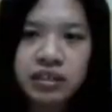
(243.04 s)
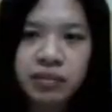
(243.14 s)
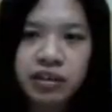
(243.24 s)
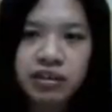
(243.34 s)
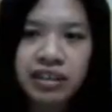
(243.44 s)

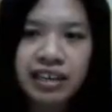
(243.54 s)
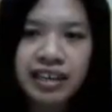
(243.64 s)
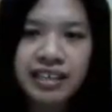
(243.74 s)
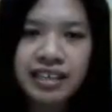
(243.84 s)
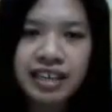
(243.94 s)
by
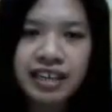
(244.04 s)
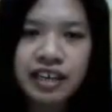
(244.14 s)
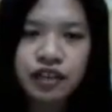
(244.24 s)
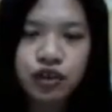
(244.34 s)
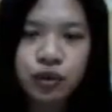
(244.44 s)
utilizing
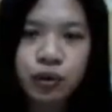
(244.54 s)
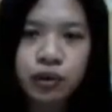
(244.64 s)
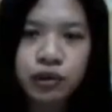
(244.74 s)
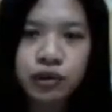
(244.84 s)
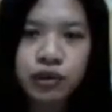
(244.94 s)
Elaine
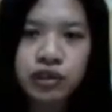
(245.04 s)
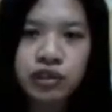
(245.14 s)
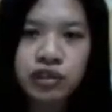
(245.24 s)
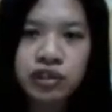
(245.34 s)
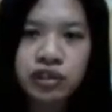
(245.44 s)

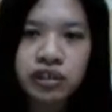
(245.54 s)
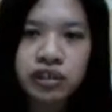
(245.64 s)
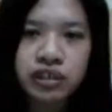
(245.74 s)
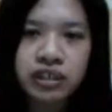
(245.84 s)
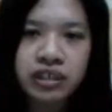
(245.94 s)
Showalter's gender
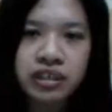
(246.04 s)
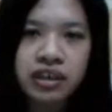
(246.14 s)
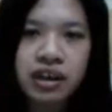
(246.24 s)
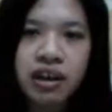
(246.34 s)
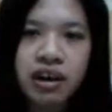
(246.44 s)

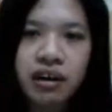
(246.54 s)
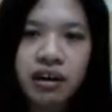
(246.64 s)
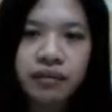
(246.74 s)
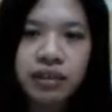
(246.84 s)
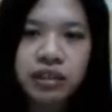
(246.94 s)
critique
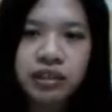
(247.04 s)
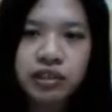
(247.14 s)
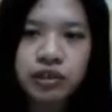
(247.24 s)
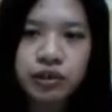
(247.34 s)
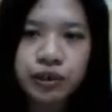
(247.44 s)
of
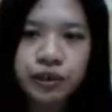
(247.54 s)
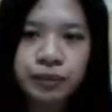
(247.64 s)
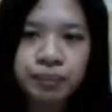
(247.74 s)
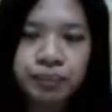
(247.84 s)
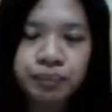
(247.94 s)

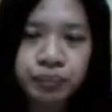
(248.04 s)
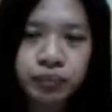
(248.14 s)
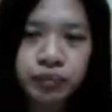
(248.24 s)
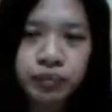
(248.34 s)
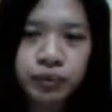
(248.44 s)
literature,
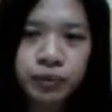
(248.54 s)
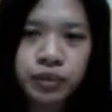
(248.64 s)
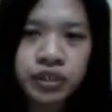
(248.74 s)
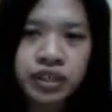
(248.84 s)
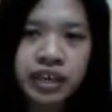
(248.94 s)

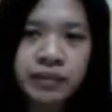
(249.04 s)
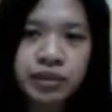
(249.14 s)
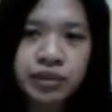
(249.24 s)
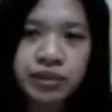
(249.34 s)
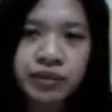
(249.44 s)
which
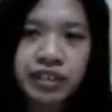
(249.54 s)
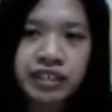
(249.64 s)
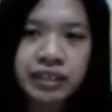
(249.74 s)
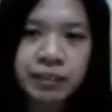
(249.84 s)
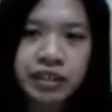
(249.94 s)
aims to
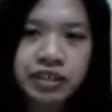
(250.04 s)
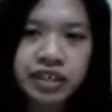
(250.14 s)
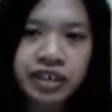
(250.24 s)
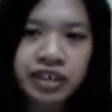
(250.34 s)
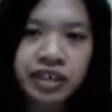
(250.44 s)
reveal the
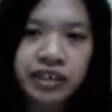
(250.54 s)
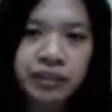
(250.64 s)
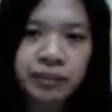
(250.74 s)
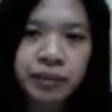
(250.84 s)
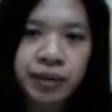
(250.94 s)

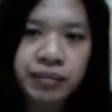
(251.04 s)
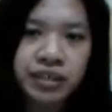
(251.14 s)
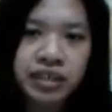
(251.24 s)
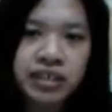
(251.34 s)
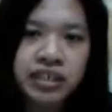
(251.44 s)
patriarchal
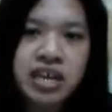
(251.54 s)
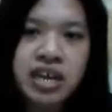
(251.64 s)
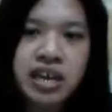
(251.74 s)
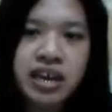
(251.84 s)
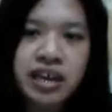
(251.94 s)
premises
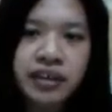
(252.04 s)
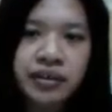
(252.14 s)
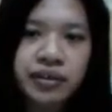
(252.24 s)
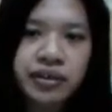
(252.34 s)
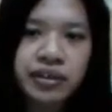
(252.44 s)
and
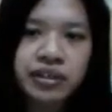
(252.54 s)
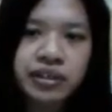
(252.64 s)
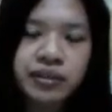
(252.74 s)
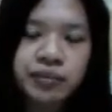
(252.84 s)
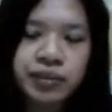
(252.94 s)
the
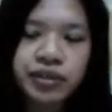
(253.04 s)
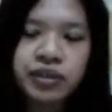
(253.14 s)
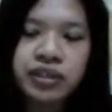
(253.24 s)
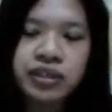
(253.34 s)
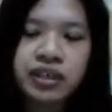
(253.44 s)
resulting
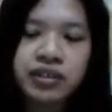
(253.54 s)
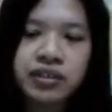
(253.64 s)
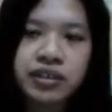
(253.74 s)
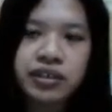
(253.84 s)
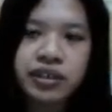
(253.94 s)
prejudices to
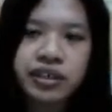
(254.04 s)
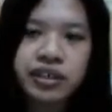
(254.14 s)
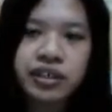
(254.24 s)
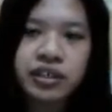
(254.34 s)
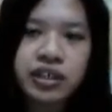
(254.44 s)

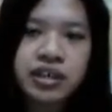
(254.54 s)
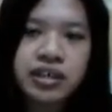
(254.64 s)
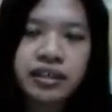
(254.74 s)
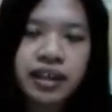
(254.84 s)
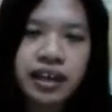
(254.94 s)
encourage
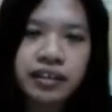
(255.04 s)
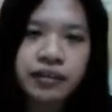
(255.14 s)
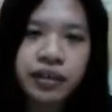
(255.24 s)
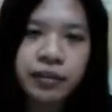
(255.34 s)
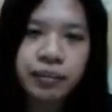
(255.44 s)
the
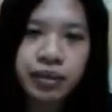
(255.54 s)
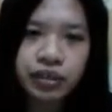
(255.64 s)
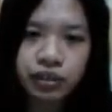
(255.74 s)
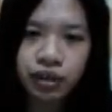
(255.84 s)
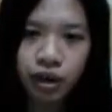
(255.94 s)

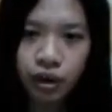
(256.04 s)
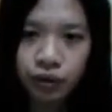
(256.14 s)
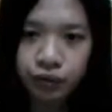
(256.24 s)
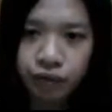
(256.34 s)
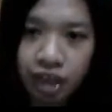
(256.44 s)
development
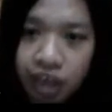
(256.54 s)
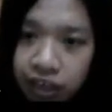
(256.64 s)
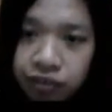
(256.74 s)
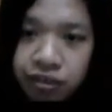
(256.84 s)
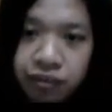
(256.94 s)
of
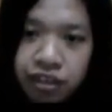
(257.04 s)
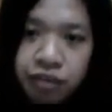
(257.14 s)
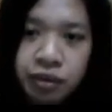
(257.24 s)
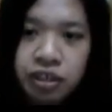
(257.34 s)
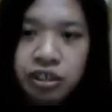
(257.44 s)
and
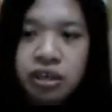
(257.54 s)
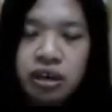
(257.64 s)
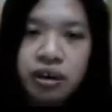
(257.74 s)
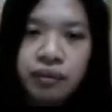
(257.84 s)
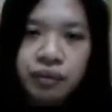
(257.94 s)
reevaluation
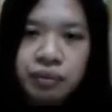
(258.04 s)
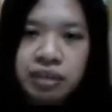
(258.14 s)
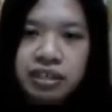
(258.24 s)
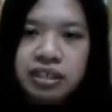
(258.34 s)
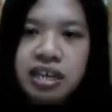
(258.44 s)
of
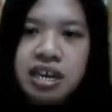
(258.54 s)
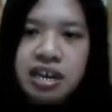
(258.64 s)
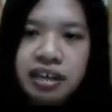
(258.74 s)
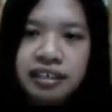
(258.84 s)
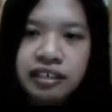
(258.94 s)
women's
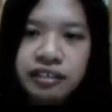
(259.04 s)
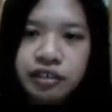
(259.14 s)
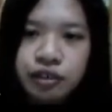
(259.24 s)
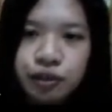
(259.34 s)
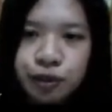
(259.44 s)

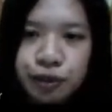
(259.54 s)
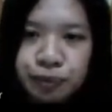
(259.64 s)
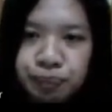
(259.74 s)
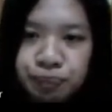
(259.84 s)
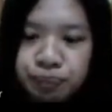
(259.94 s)

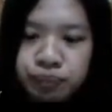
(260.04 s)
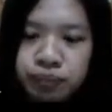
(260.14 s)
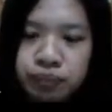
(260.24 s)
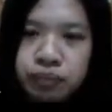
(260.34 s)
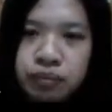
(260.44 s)
literature.
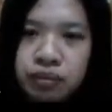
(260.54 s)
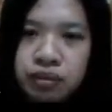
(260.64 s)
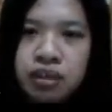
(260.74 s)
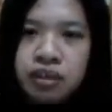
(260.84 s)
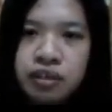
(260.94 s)

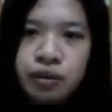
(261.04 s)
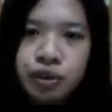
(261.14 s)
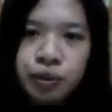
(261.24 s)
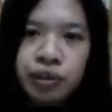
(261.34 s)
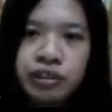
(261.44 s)
So
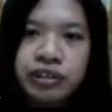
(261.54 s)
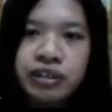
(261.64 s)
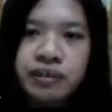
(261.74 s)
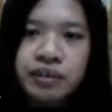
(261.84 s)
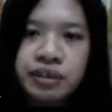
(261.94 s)

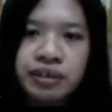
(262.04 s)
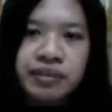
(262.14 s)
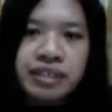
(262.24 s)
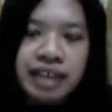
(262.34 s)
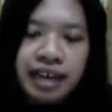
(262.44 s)
Showalter
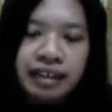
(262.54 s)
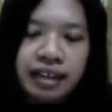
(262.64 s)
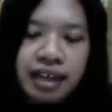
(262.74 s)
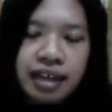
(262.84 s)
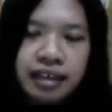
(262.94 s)
observes that
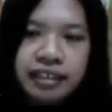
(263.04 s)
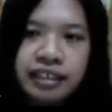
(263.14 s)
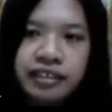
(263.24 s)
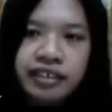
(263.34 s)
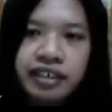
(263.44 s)

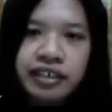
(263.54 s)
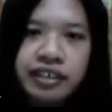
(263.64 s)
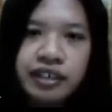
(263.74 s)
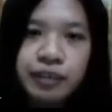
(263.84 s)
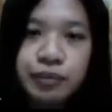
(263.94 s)
literary
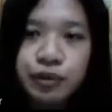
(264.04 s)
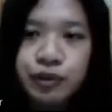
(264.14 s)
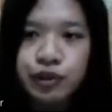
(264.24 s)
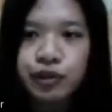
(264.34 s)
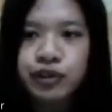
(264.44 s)

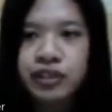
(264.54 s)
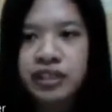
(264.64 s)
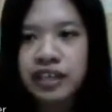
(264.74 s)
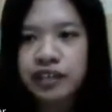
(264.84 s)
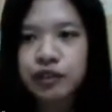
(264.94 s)

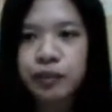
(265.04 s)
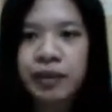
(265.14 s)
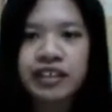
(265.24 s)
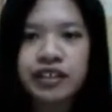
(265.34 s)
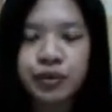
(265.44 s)
subcultures tend to
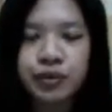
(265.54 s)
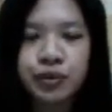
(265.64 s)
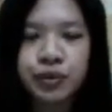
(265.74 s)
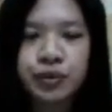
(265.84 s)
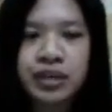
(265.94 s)
pass
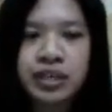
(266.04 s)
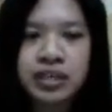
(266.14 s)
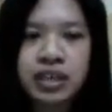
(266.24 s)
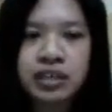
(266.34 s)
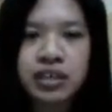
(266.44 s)
through three
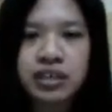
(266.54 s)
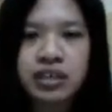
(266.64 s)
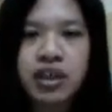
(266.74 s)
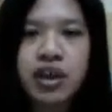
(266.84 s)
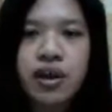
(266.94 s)

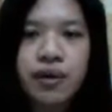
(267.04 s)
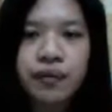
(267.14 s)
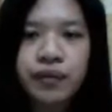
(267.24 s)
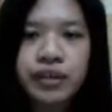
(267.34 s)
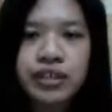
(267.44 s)
stages.
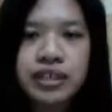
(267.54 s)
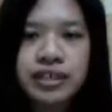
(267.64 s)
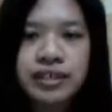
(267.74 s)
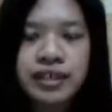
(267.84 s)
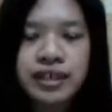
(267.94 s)
First
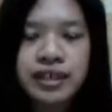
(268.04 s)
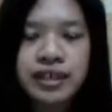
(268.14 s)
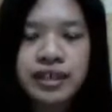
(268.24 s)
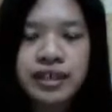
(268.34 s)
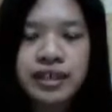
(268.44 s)
is the
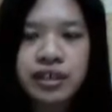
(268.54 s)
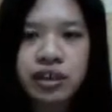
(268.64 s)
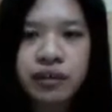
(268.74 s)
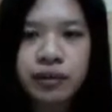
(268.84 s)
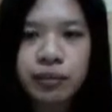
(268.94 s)

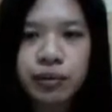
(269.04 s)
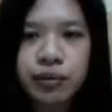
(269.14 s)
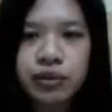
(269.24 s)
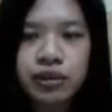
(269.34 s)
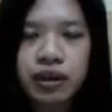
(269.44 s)
imitation of the
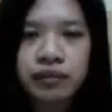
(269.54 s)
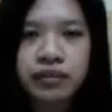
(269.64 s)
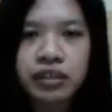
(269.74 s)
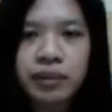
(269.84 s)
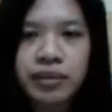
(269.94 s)
modes of
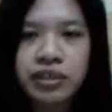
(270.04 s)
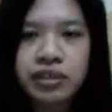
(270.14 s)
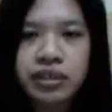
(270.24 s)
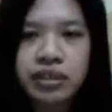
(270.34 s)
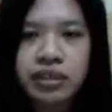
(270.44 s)
the dominant
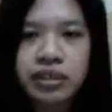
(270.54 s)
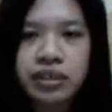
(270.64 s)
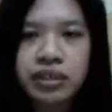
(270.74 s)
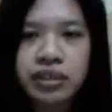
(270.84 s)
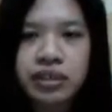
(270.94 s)

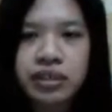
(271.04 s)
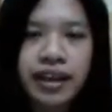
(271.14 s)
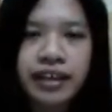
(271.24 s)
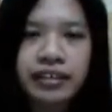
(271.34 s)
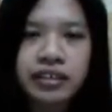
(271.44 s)
tradition
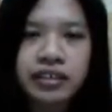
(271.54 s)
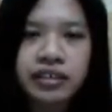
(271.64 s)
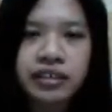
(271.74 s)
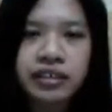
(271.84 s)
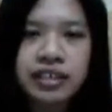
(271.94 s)
and
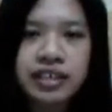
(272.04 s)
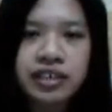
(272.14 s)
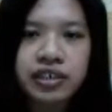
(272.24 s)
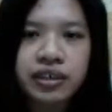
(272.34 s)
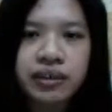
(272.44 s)

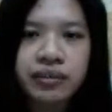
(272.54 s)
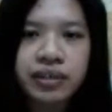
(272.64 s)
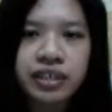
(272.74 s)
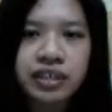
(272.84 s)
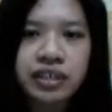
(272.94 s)
internalization of
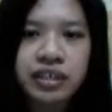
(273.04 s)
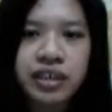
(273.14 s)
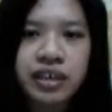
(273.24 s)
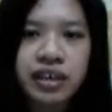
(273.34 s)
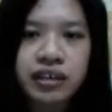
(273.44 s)
the
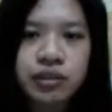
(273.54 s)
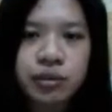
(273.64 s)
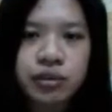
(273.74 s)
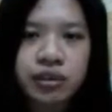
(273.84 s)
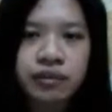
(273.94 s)
artistic and
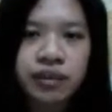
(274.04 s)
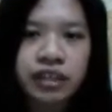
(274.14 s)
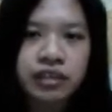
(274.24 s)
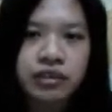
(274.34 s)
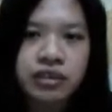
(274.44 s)
social
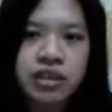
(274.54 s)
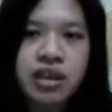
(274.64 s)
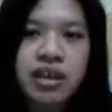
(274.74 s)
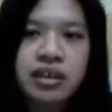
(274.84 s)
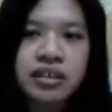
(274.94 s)
values.
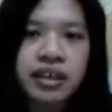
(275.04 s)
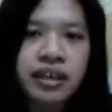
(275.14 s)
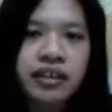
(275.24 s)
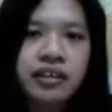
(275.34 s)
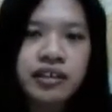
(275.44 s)

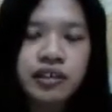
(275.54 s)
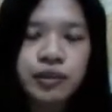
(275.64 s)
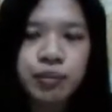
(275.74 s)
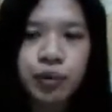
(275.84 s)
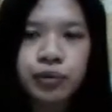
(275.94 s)
Second
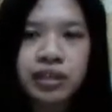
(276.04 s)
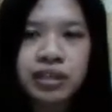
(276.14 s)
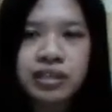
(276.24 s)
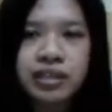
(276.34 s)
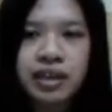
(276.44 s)
is
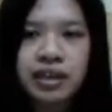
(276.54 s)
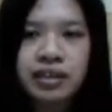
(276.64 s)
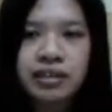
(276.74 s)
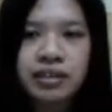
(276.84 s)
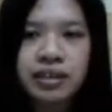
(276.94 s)
protest
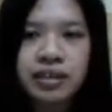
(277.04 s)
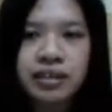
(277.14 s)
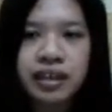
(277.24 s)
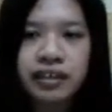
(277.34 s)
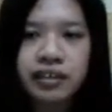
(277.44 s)
against
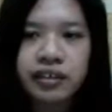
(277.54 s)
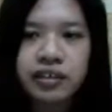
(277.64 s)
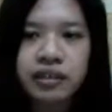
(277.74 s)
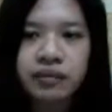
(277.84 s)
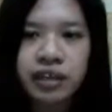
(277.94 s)
these
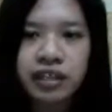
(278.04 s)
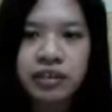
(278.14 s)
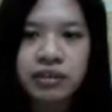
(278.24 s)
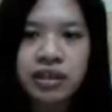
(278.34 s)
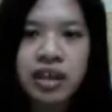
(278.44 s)
standards and
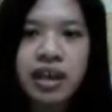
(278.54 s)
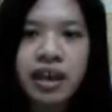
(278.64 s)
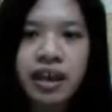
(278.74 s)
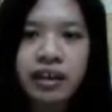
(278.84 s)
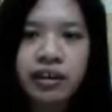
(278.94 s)
values
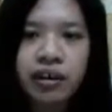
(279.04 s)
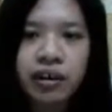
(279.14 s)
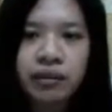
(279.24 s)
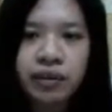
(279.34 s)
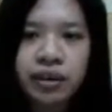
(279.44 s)
and a
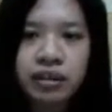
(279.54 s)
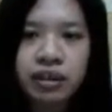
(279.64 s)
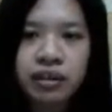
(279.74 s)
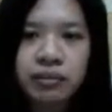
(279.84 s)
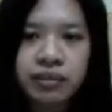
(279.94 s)
call for
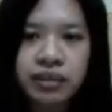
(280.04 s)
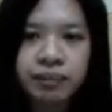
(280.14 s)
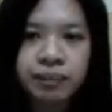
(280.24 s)
autonomy.